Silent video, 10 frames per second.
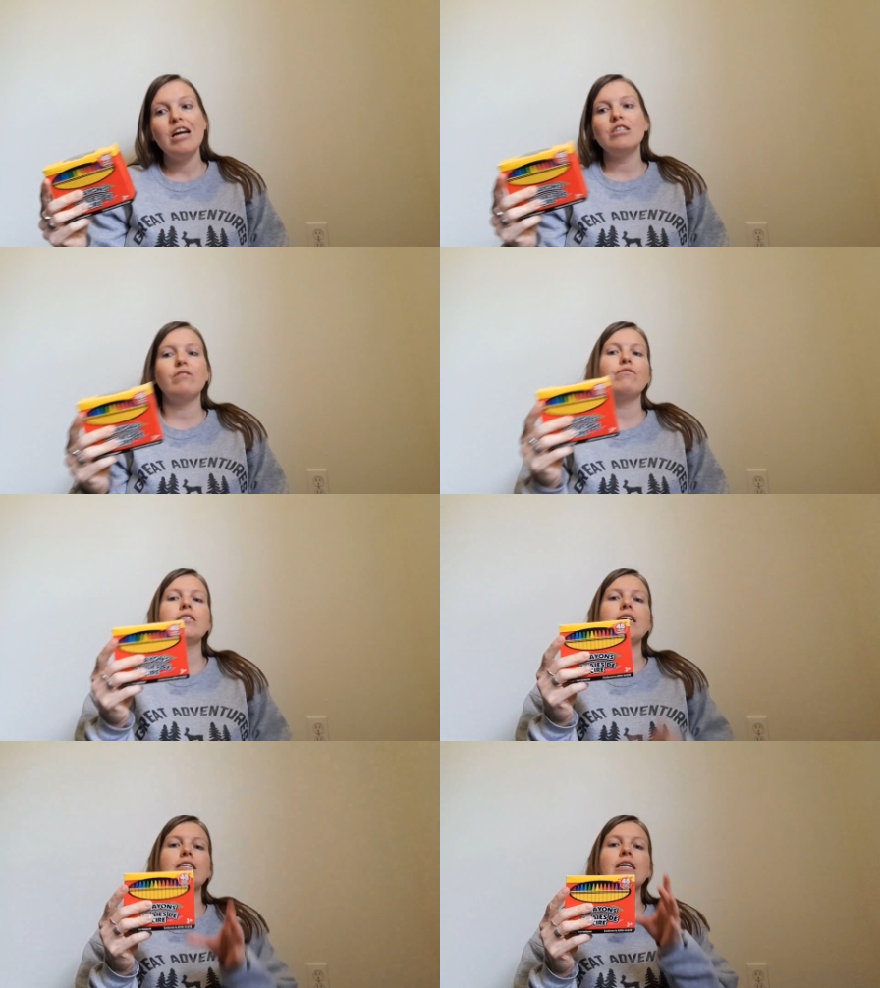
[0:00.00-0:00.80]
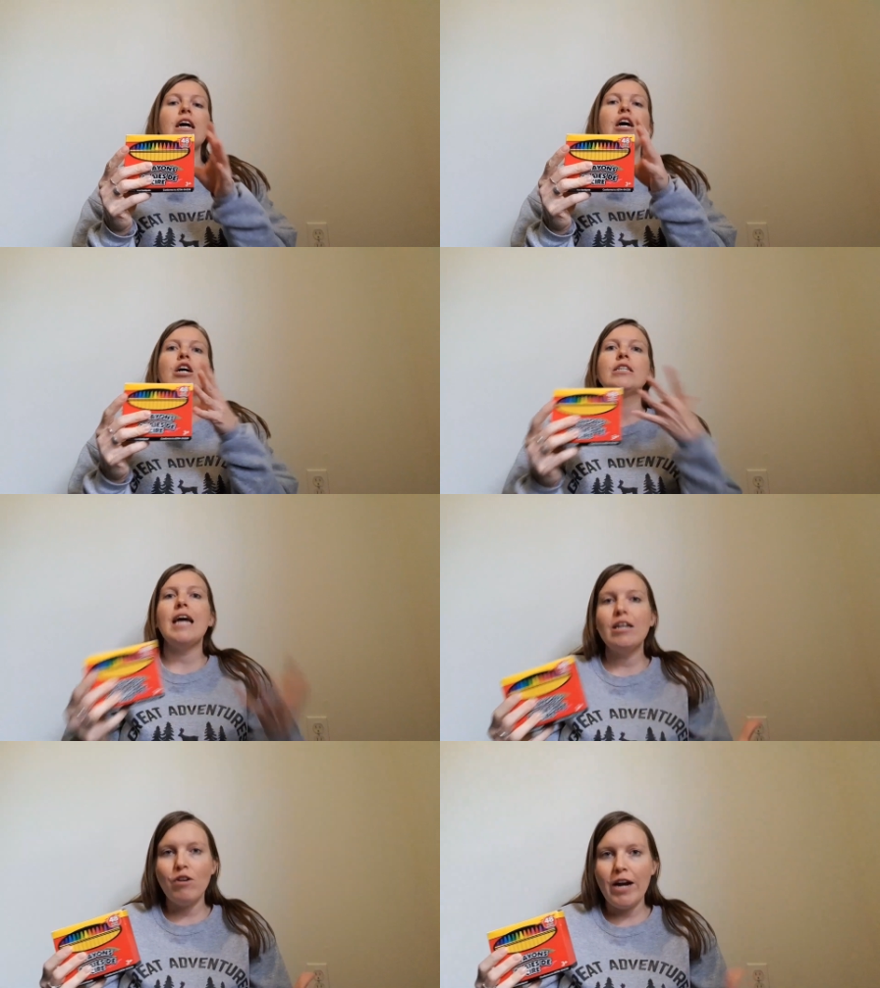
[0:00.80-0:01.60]
So if you send
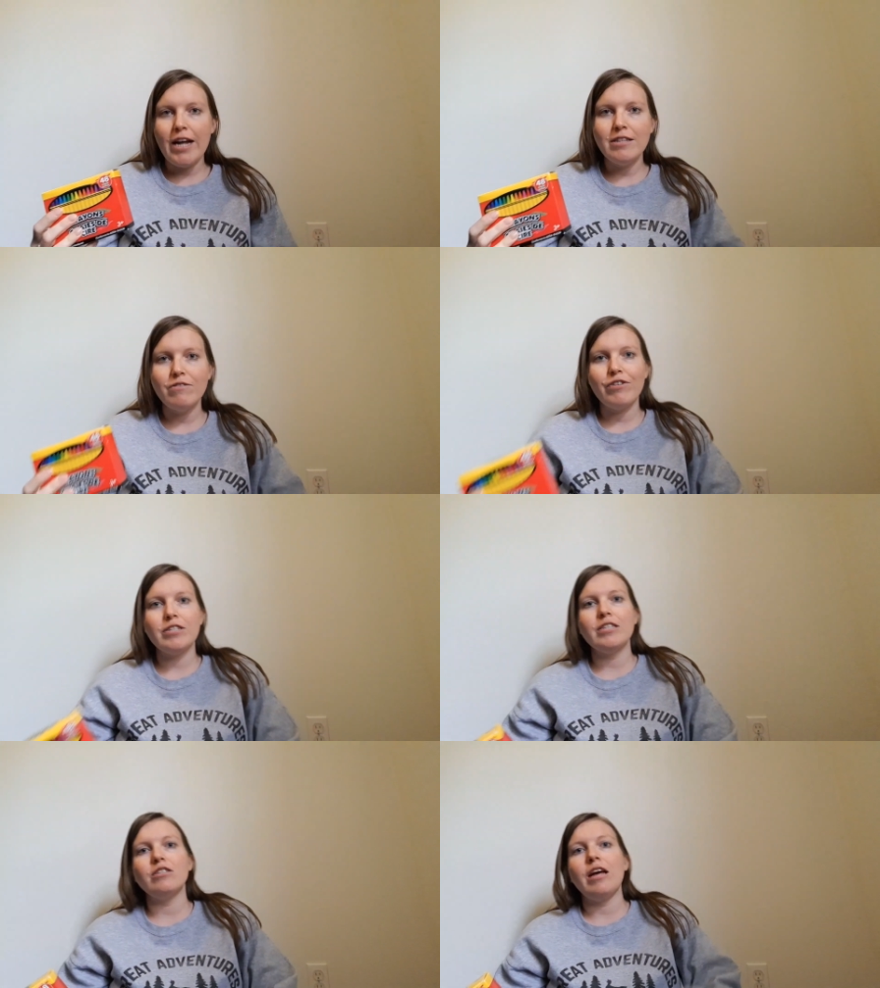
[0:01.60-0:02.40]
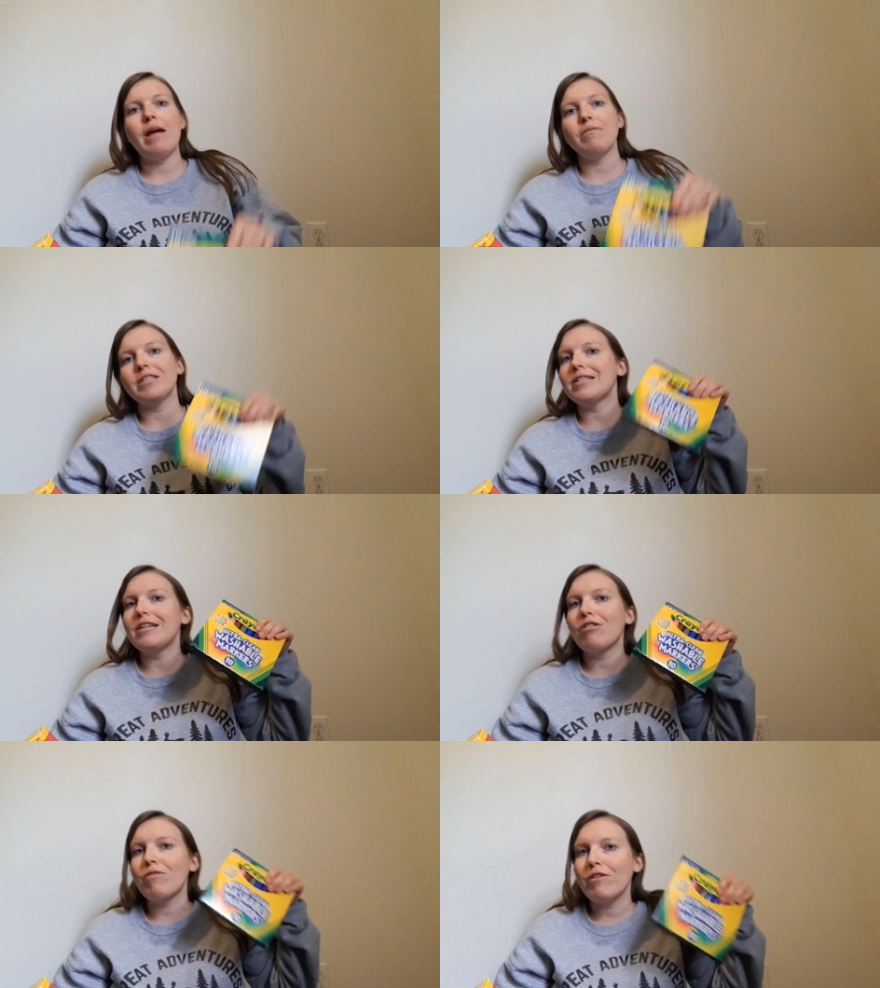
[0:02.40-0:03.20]
10 crayons versus able to
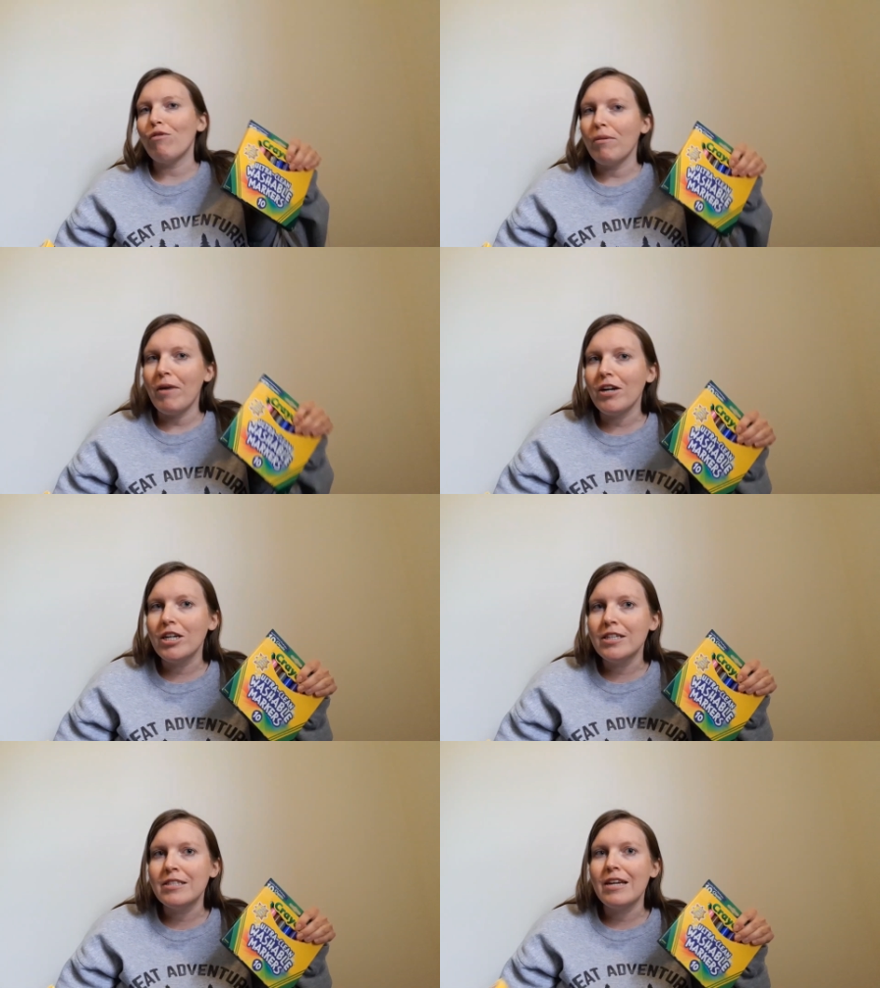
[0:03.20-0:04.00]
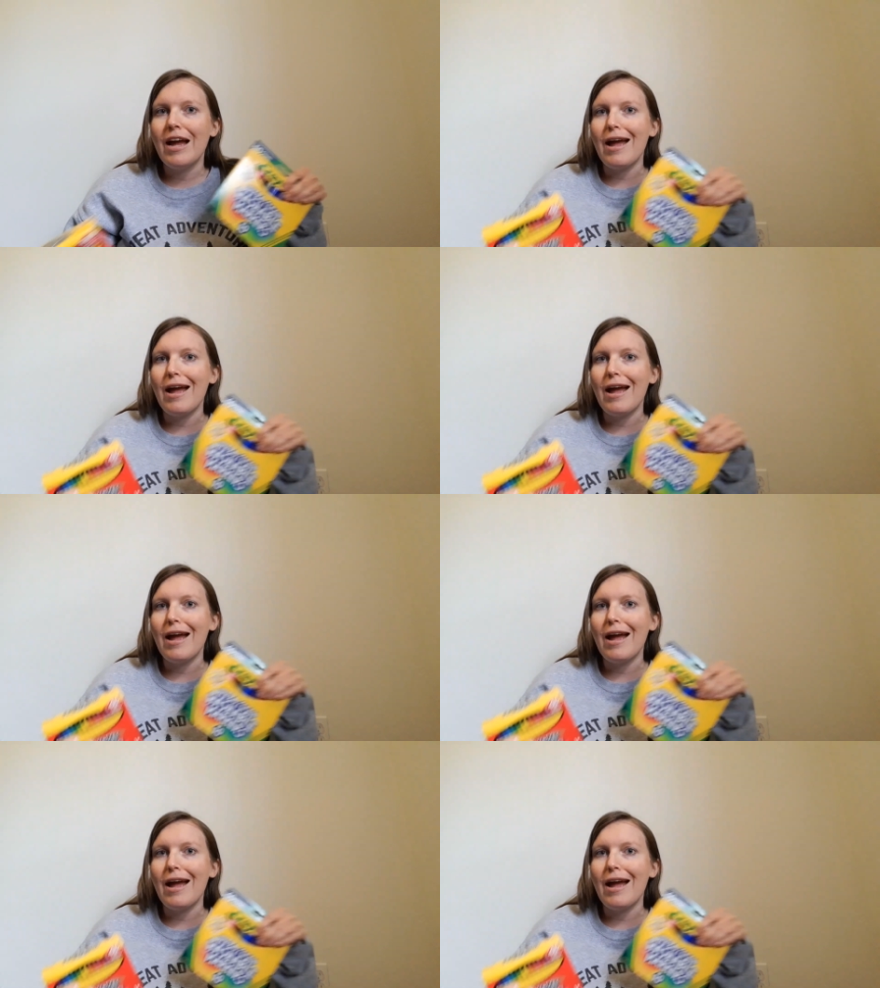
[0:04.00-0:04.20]
send 3 or 4 markers,